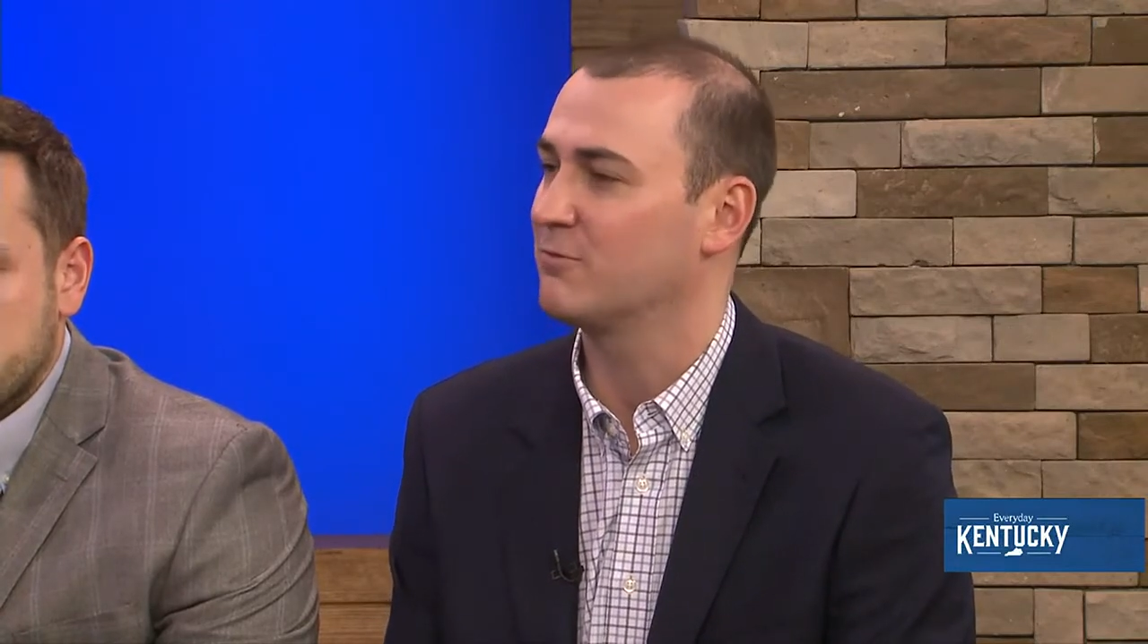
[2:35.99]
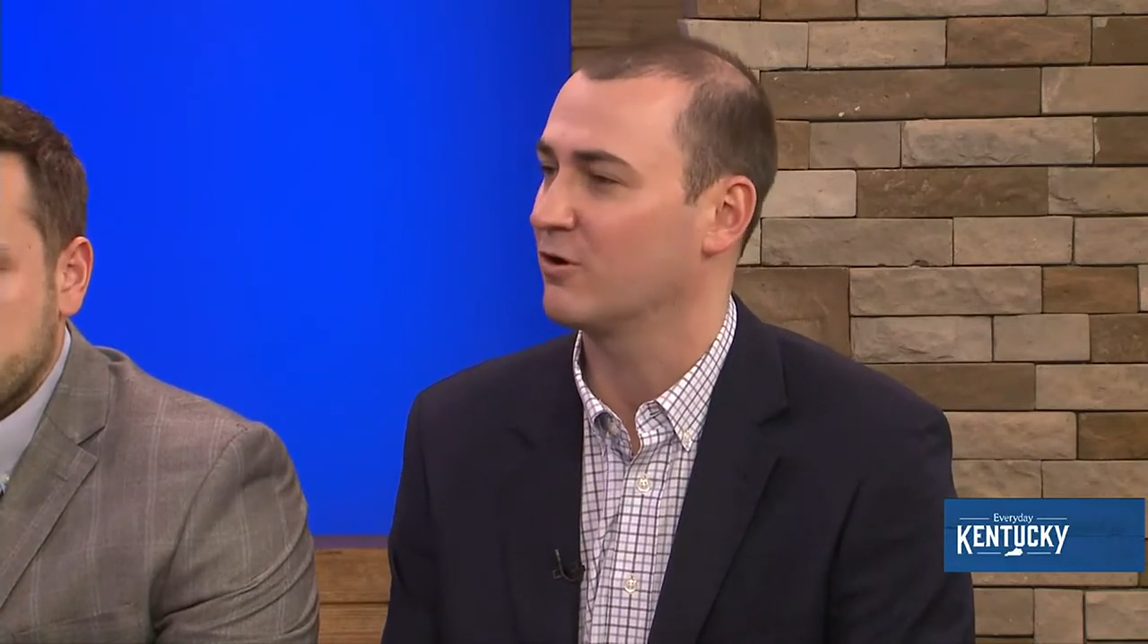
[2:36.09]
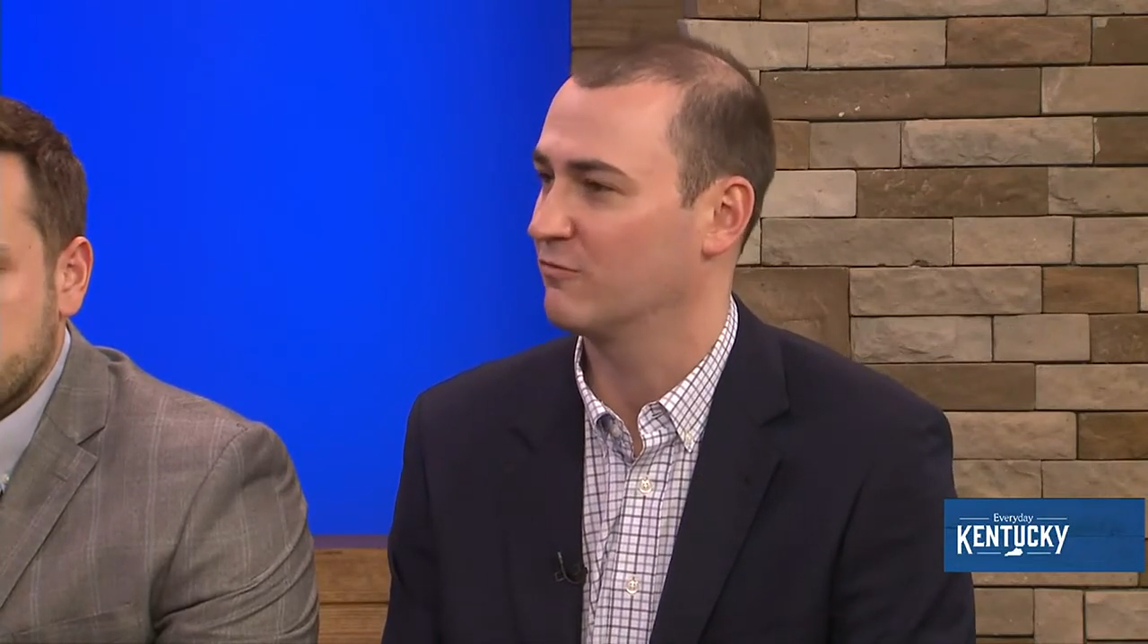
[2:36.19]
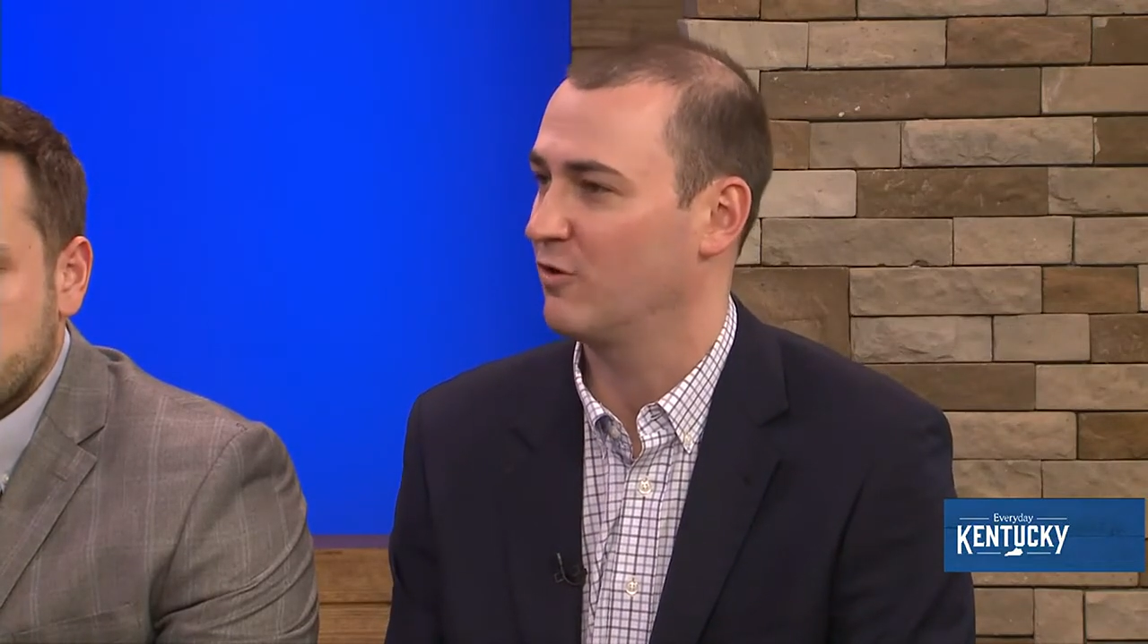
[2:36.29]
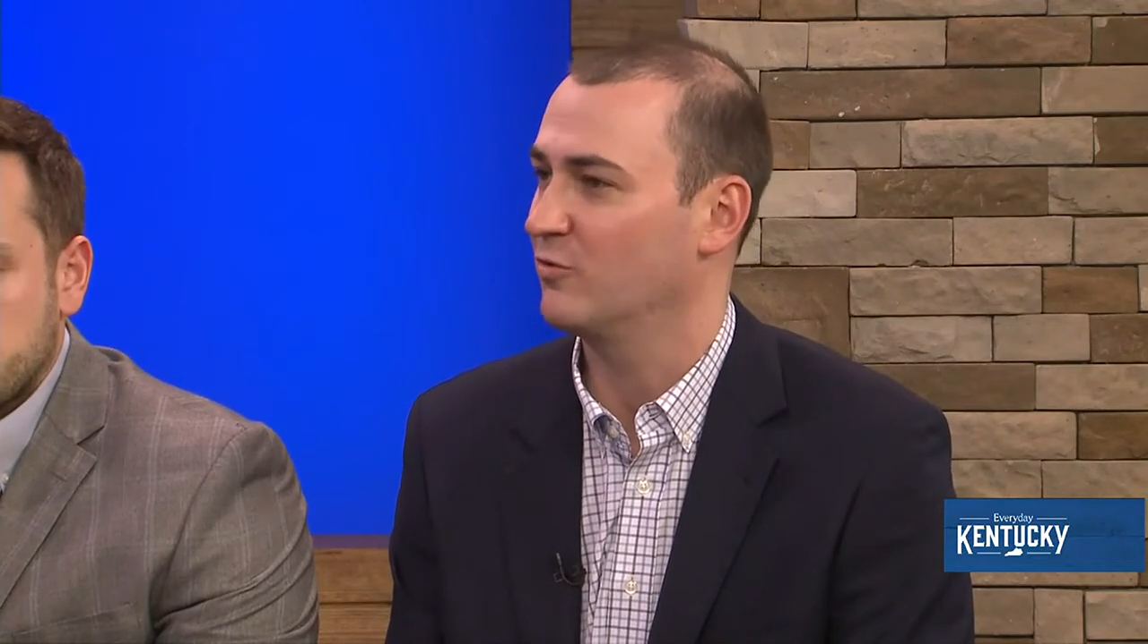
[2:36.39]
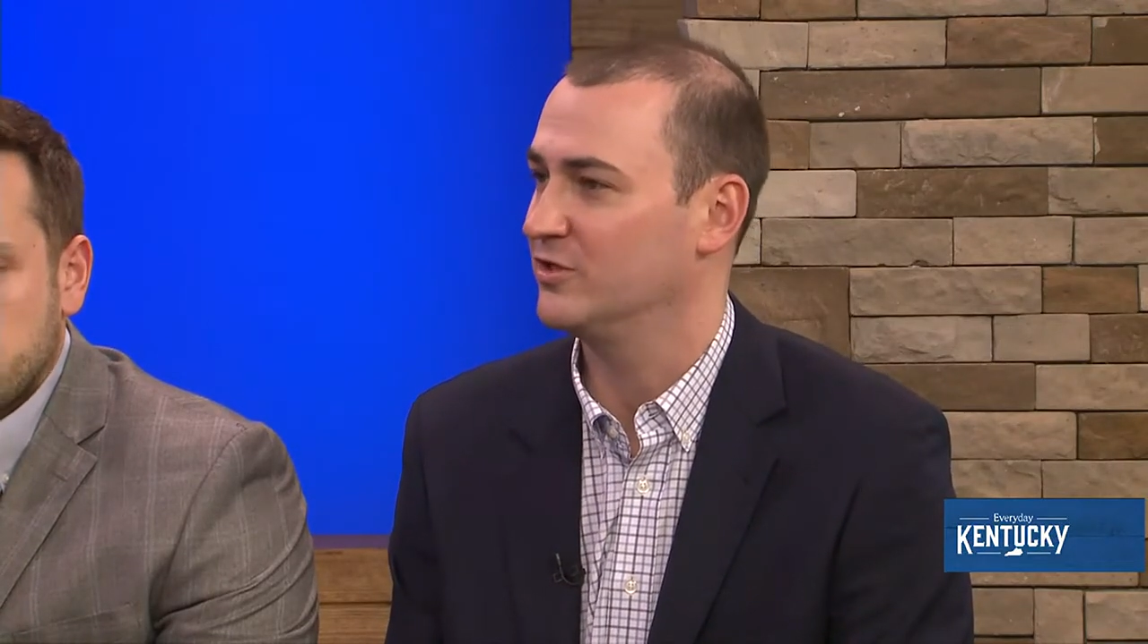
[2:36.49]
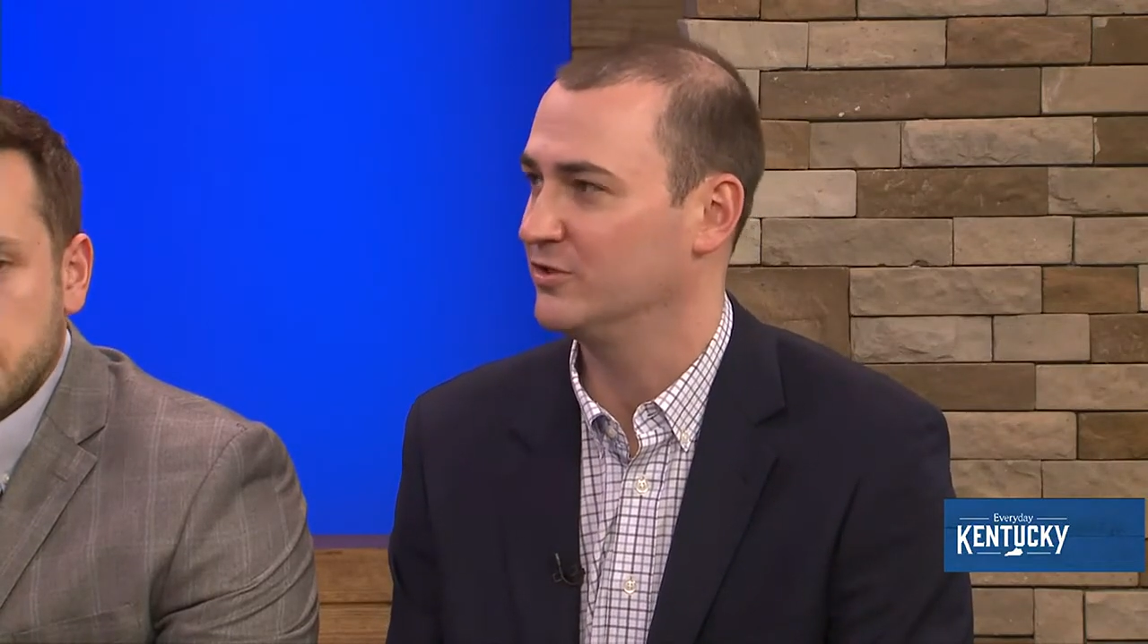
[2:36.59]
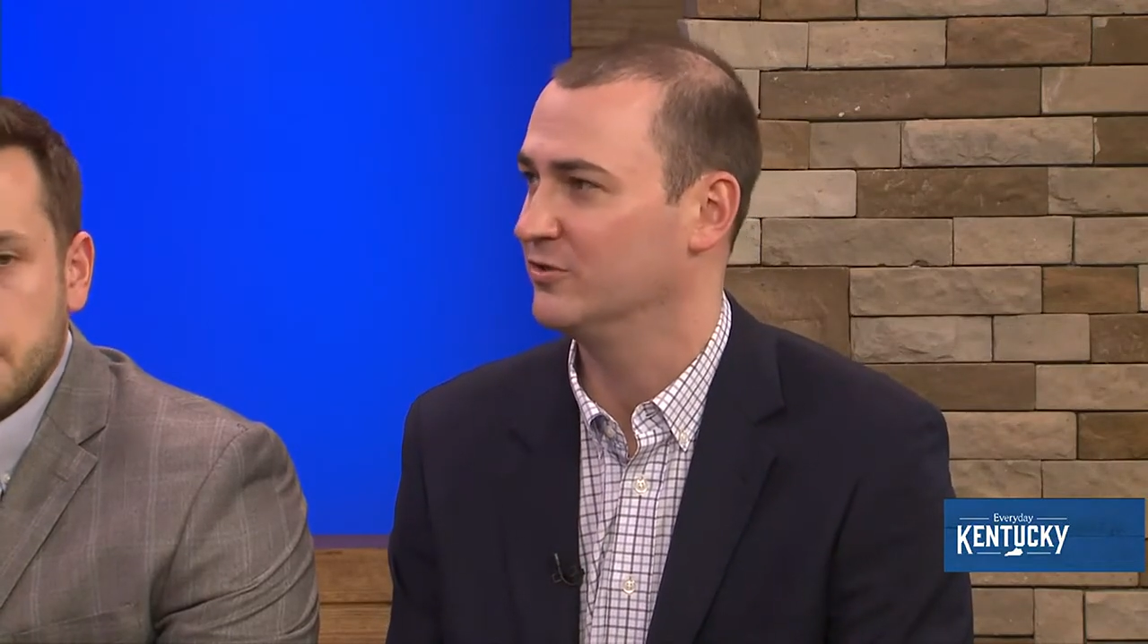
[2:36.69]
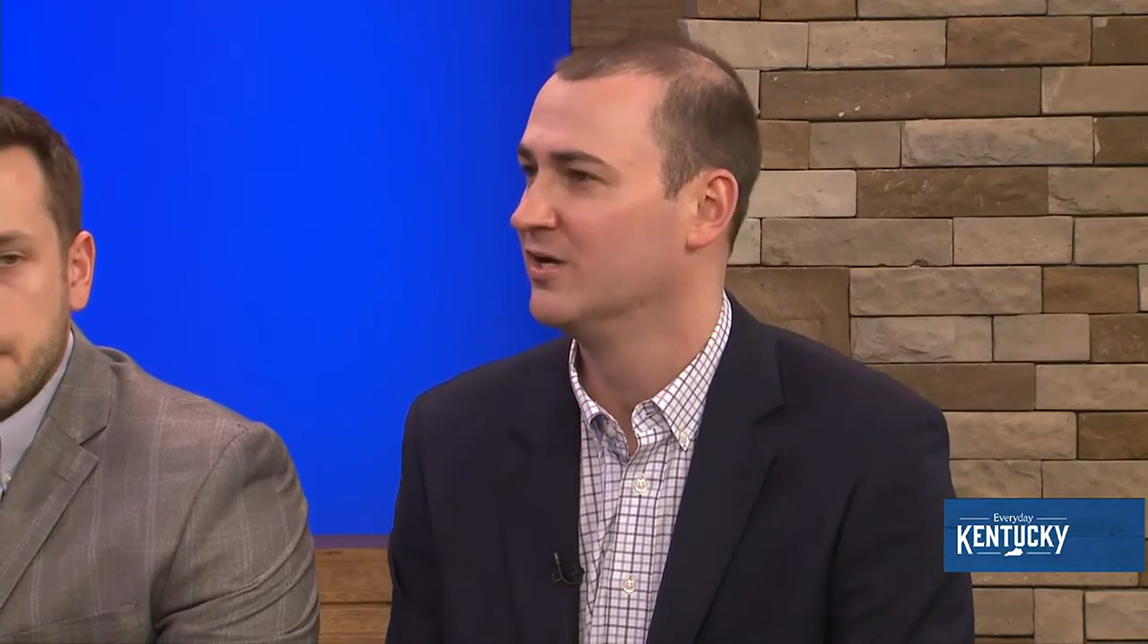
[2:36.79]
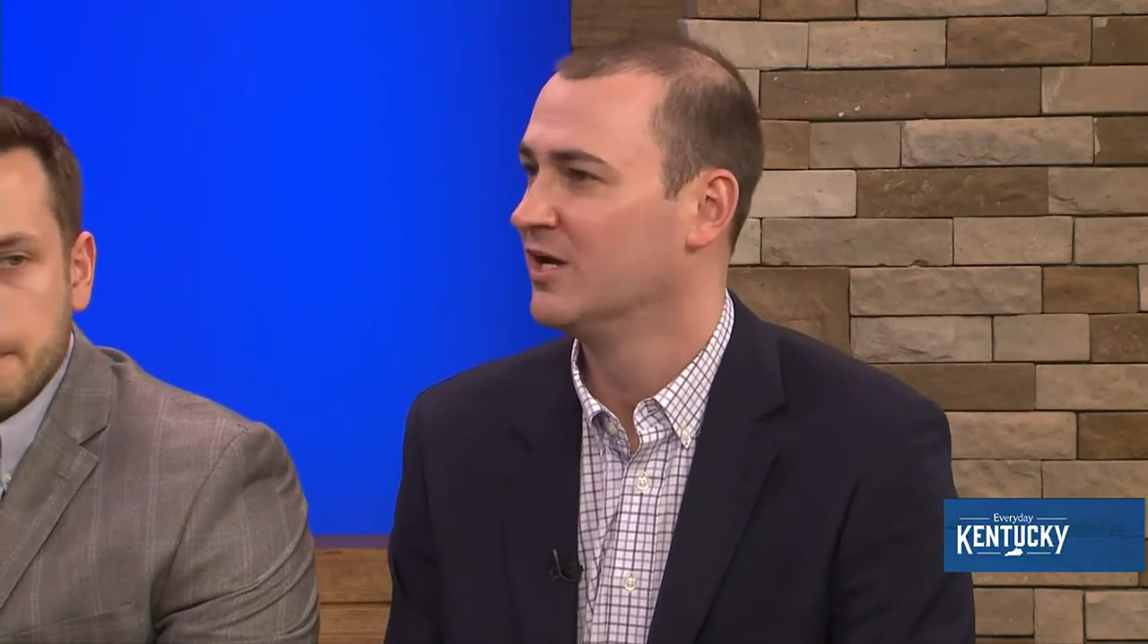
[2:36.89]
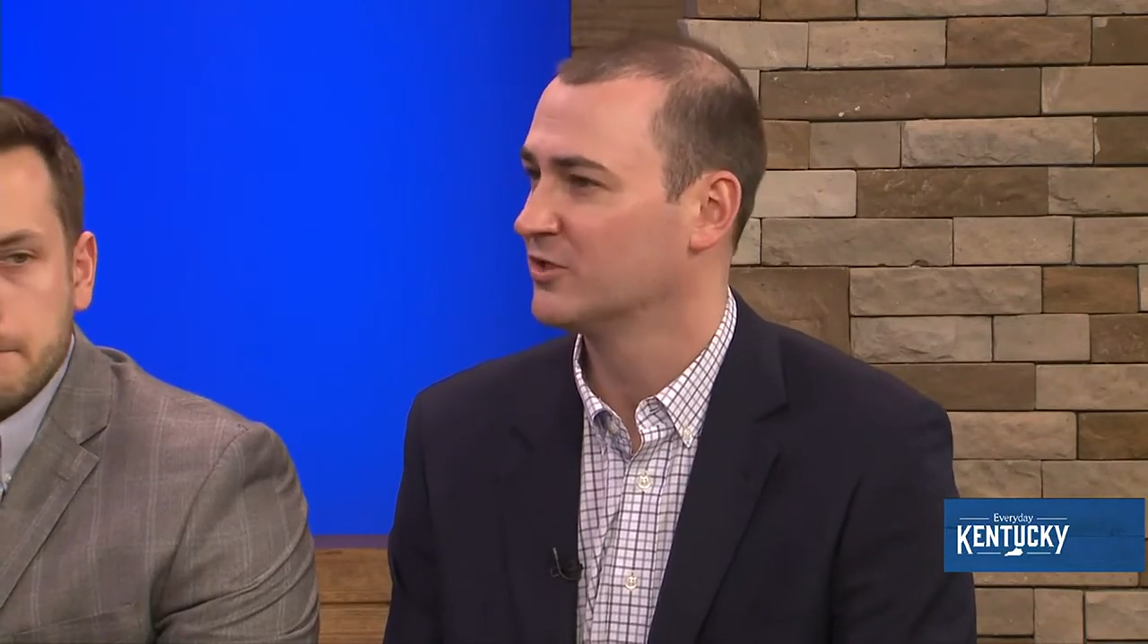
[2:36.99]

part of what we do to